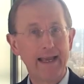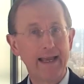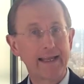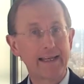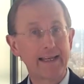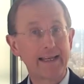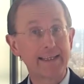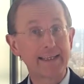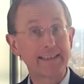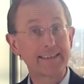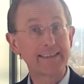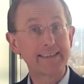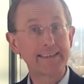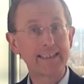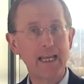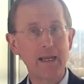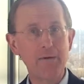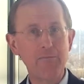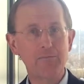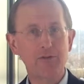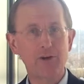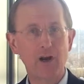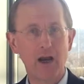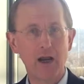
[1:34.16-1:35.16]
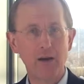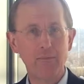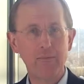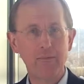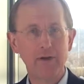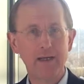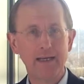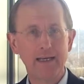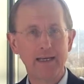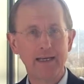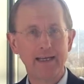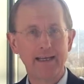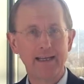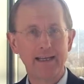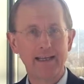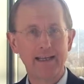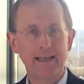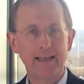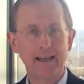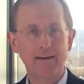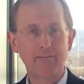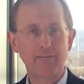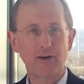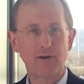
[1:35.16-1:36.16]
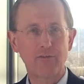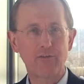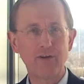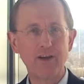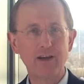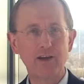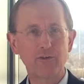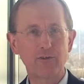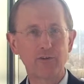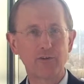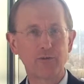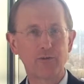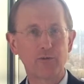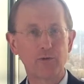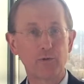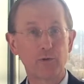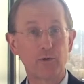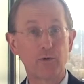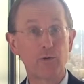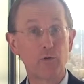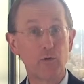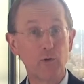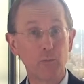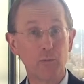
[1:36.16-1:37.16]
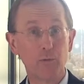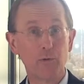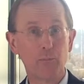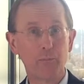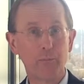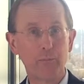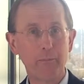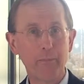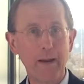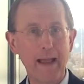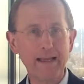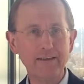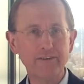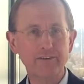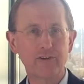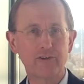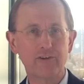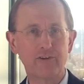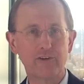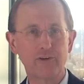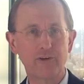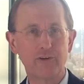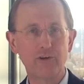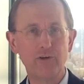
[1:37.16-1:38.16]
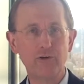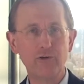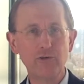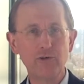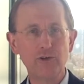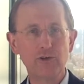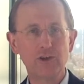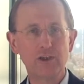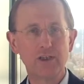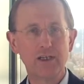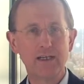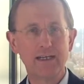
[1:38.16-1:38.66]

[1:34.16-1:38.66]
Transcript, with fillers: And at the same time, electric vehicles for normal passenger use